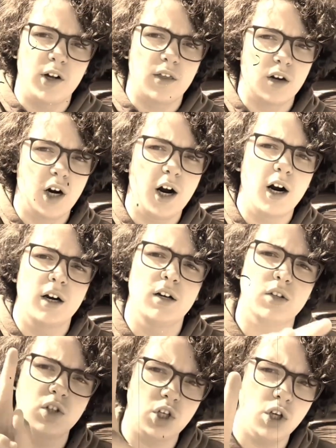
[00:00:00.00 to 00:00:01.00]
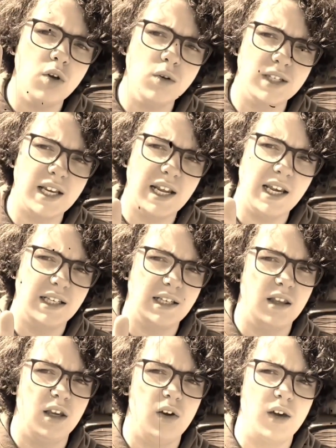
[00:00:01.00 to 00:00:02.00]
there are two cities in
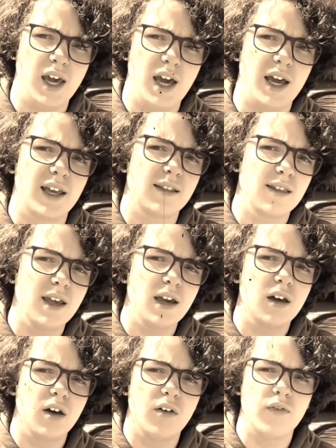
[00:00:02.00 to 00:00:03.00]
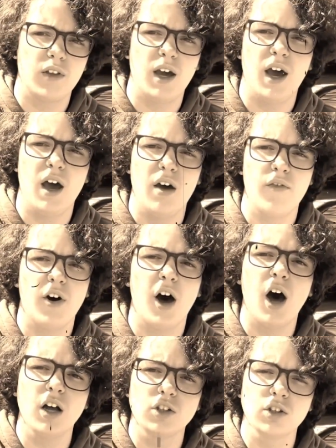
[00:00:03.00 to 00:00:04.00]
the UK I could think of that have
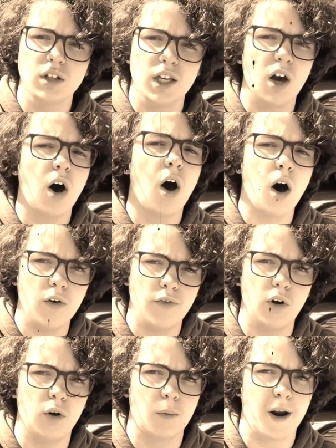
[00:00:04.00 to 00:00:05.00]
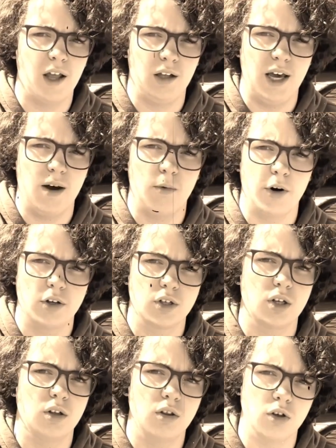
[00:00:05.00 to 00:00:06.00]
utterly awful rail networks,
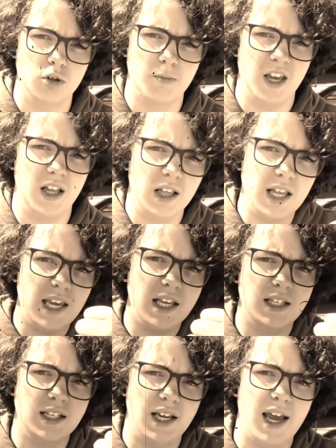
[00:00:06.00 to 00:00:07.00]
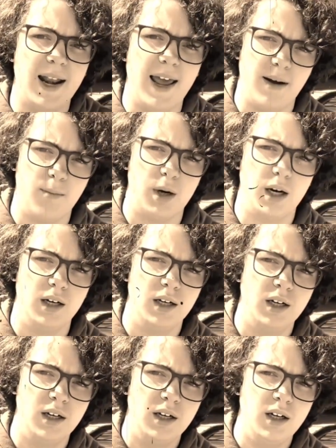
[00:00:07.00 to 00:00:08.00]
those being Leeds and Edinburgh.
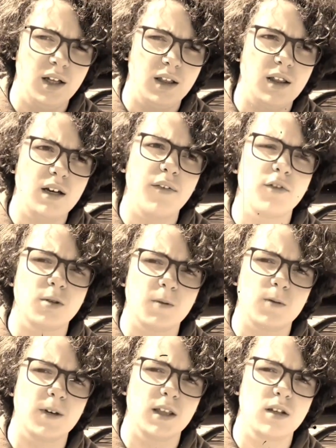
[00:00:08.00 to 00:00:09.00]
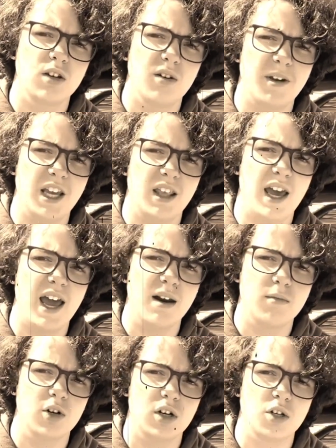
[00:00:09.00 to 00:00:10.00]
The difference between the two being that
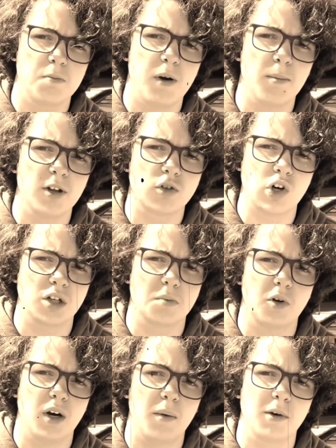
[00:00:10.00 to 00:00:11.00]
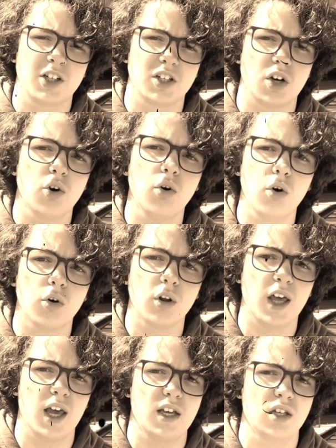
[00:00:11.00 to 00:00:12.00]
Edinburgh's public transport network as a whole
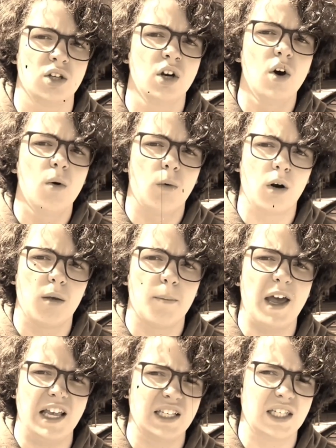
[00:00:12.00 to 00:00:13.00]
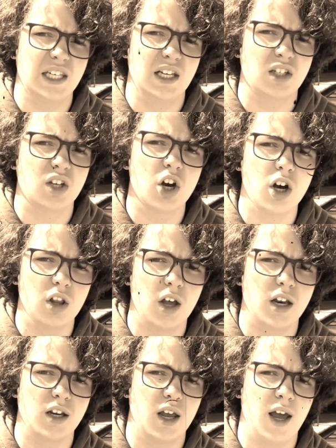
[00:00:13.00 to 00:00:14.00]
is one of the best in
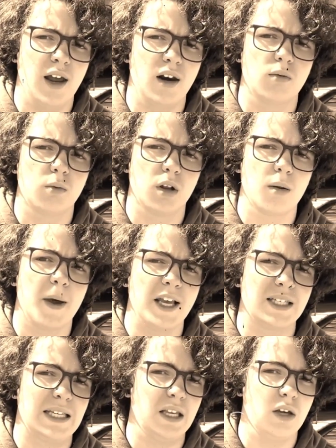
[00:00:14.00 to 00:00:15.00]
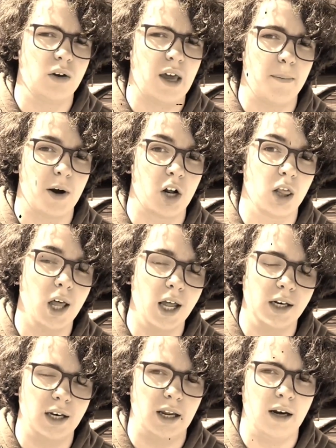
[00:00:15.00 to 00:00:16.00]
Scotland and one of the best in the UK bar
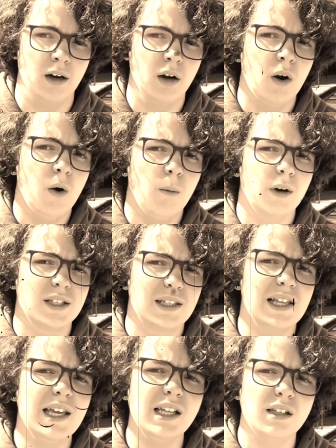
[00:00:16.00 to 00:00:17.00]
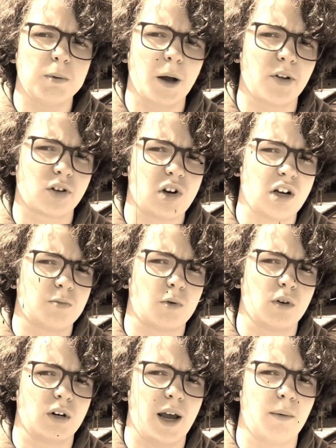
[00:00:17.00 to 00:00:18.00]
London, whereas Leeds' public
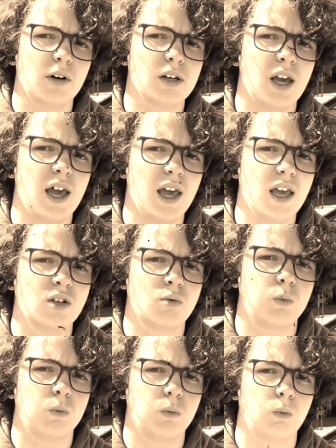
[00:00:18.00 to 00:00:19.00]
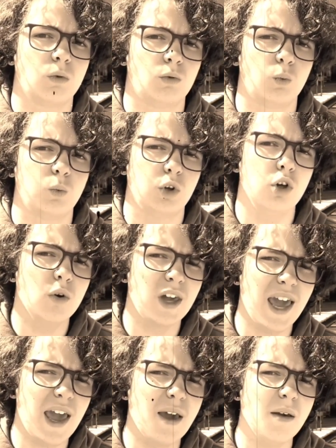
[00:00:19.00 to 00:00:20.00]
transport network is
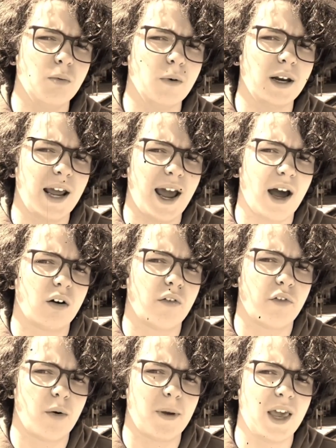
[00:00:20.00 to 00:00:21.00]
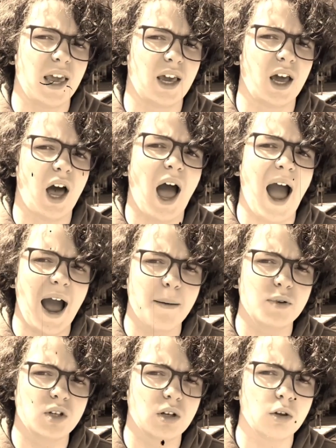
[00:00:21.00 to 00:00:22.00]
UK renowned for being
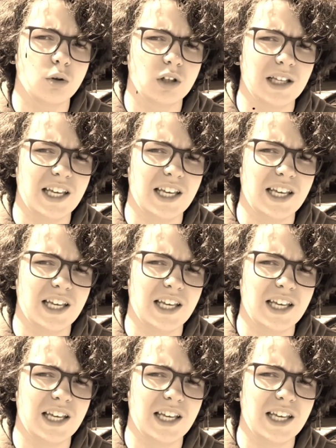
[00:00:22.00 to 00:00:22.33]
absolutely